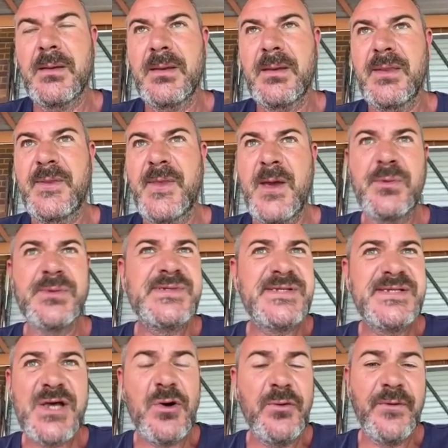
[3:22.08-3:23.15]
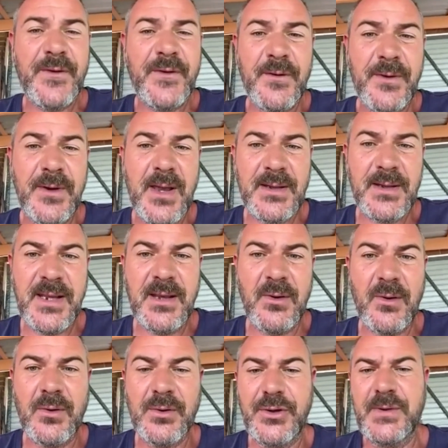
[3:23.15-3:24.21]
there was this whole theory out
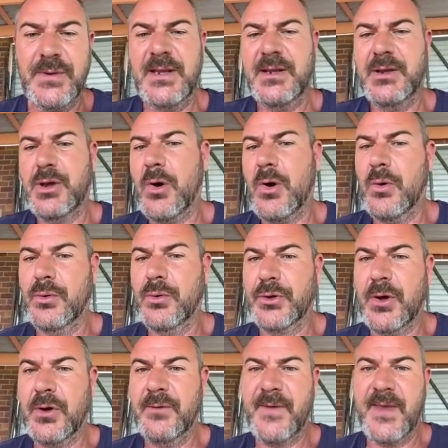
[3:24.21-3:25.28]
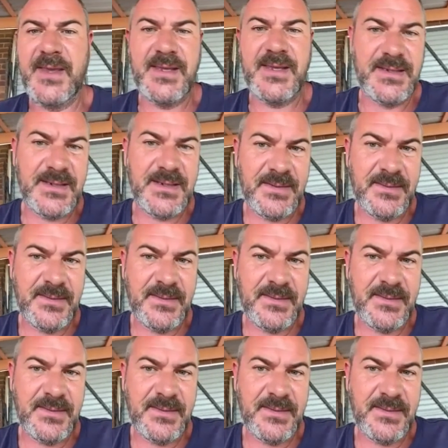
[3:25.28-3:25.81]
here, oh, you need cold over heat.